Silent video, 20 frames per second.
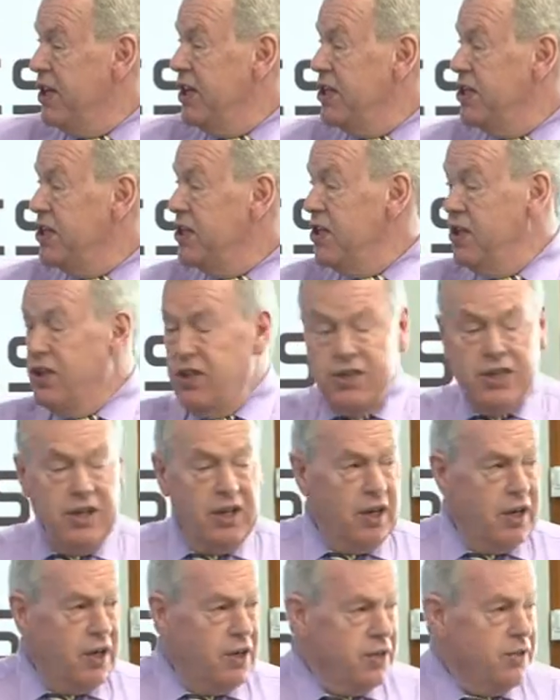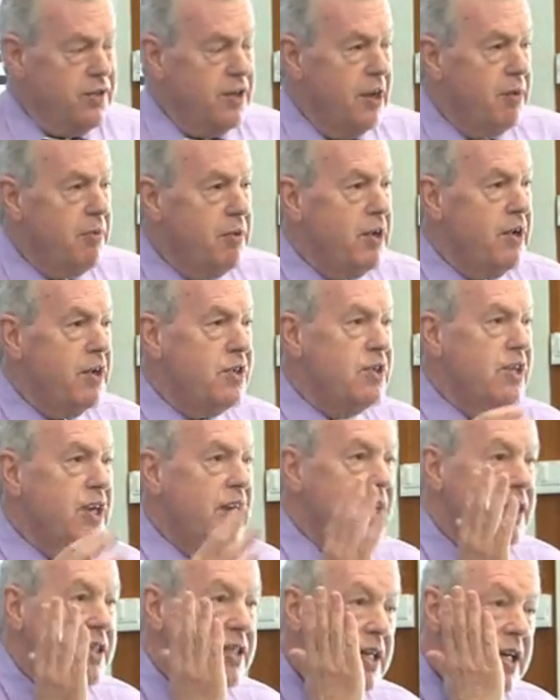issues and glutathione
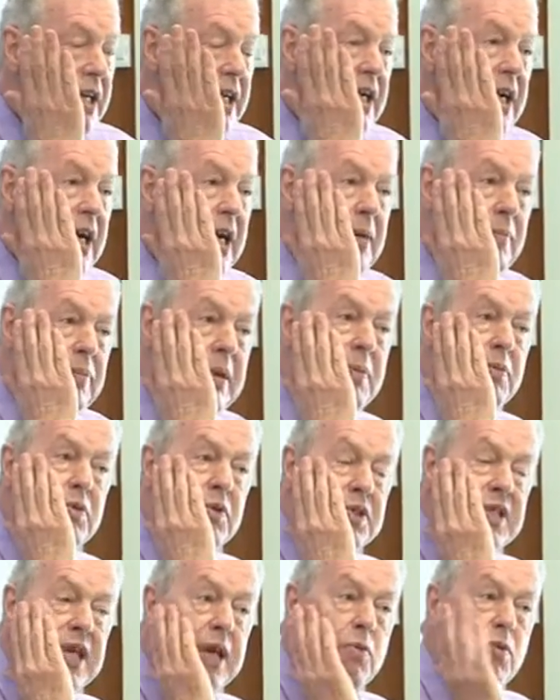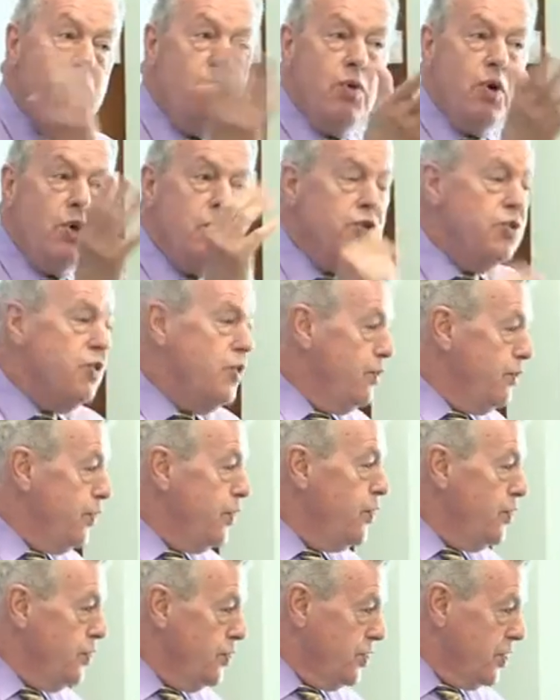peroxidase. And people were saying, well, what sort of
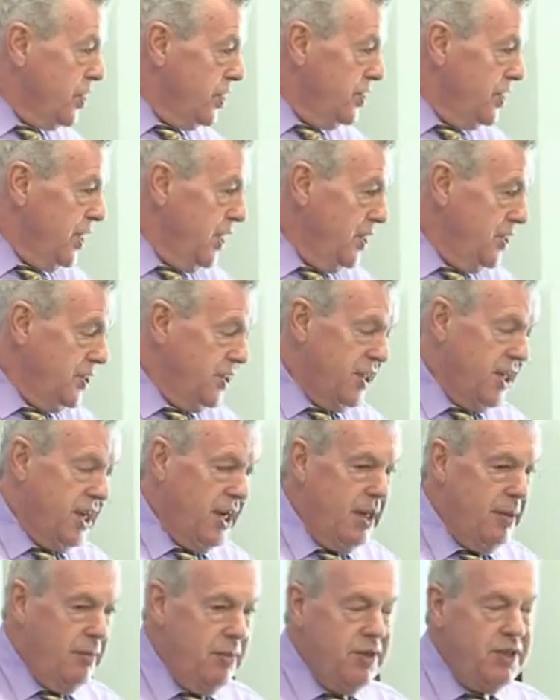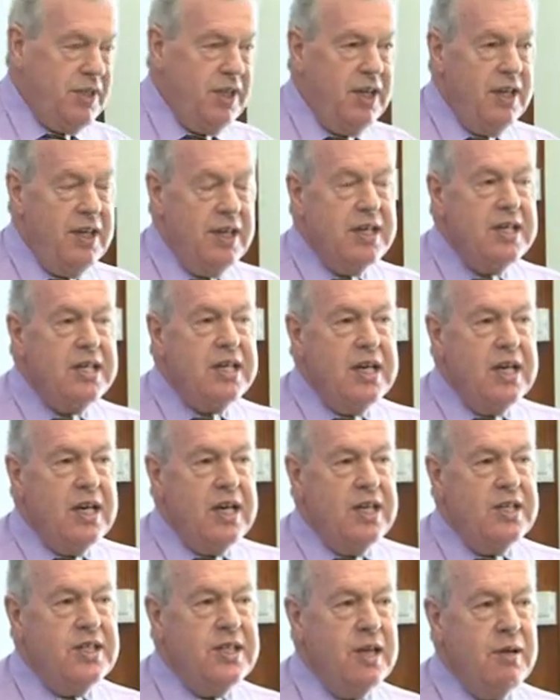foods contain selenium, you see?
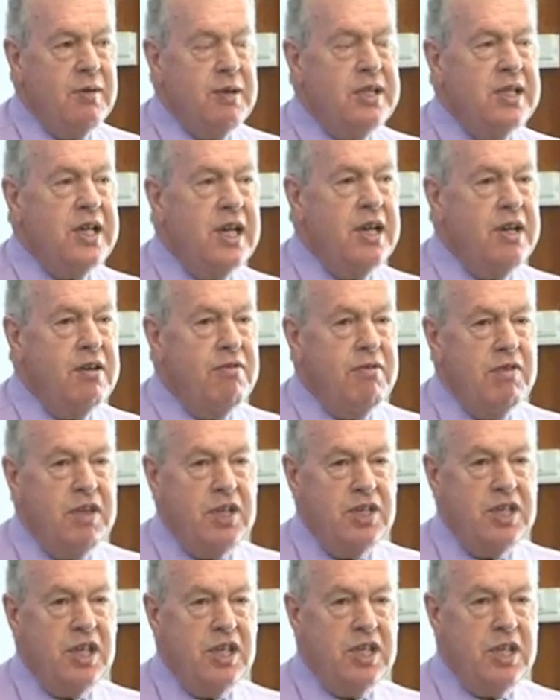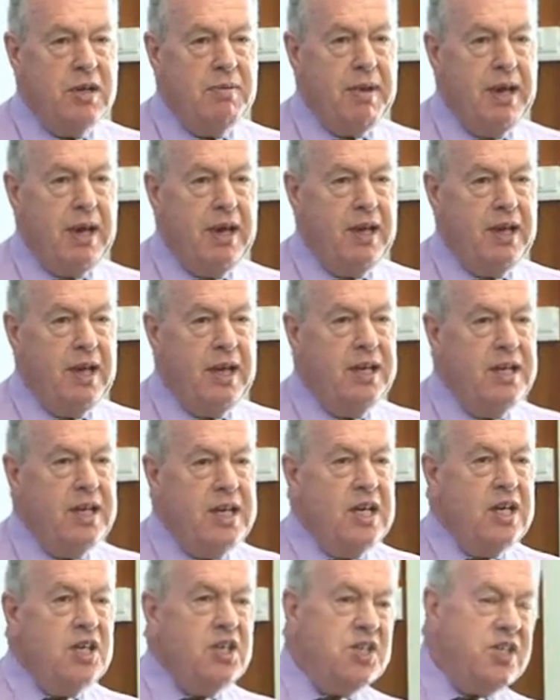So we started researching about, and
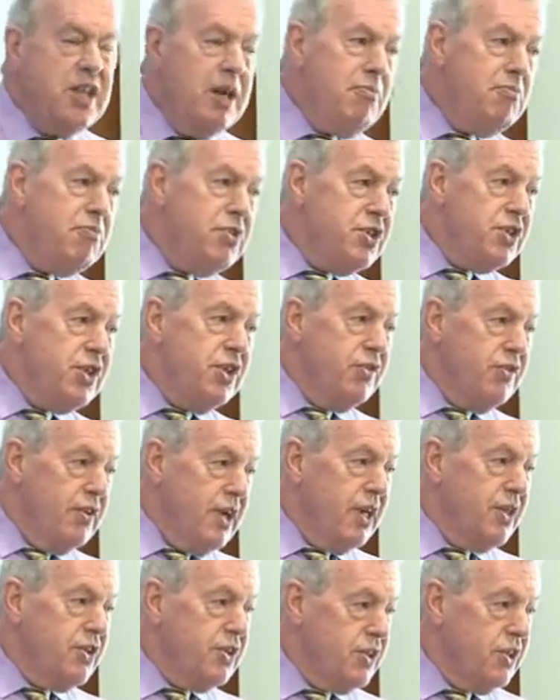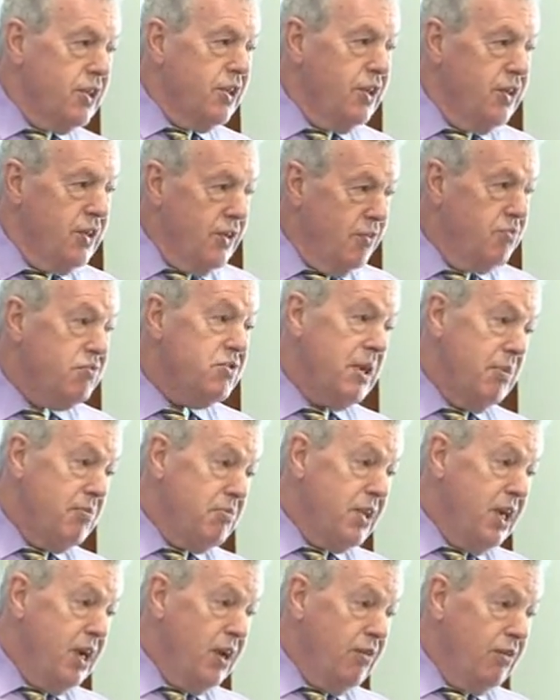some Brazil nuts do, some
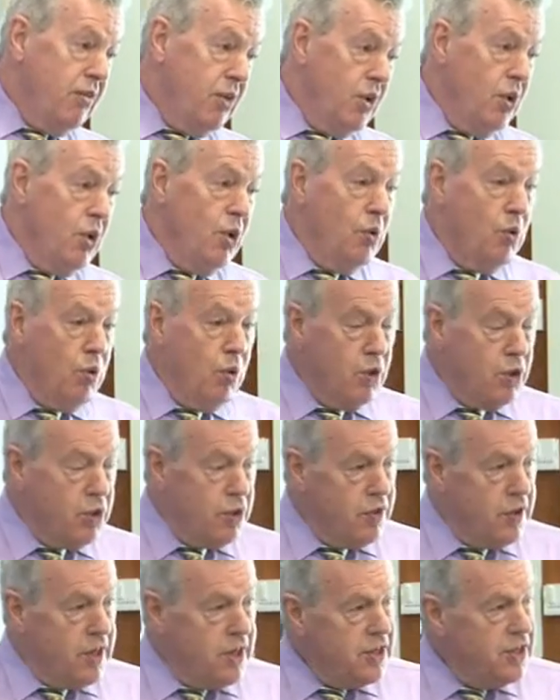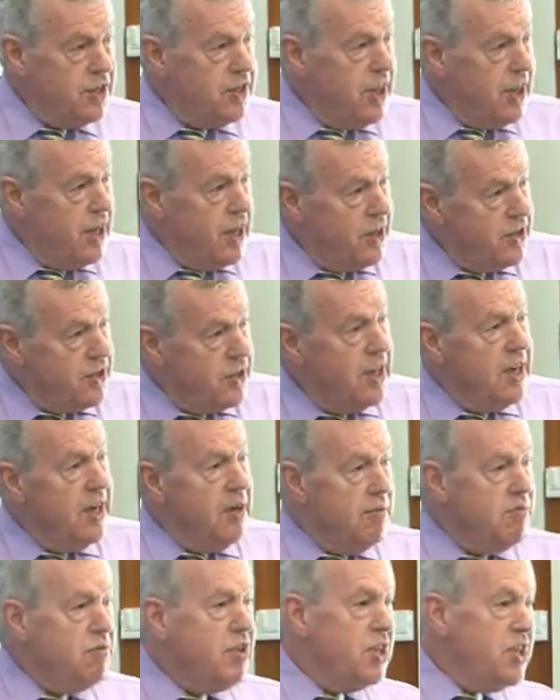don't. Watercress does
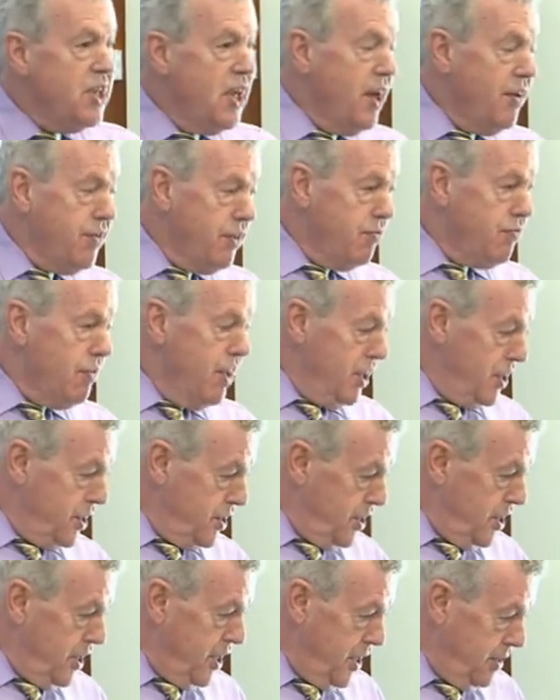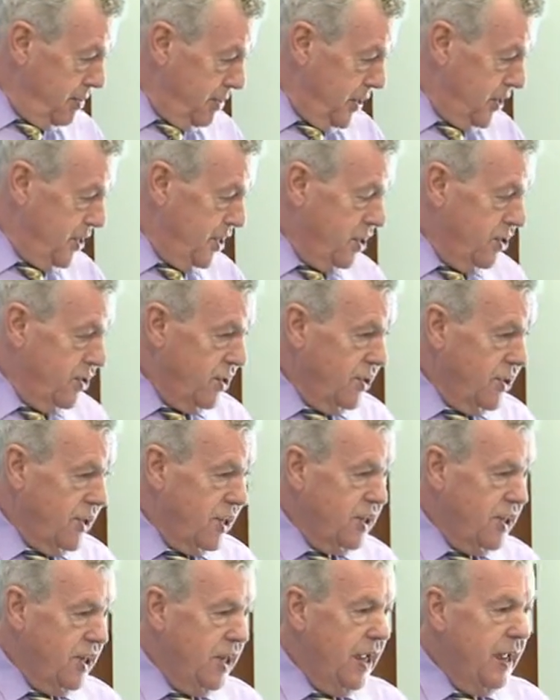it have the right type, etc.,
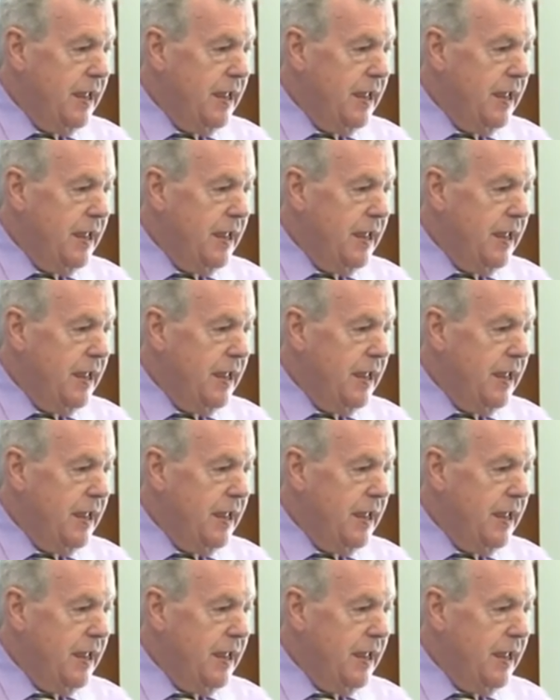etc.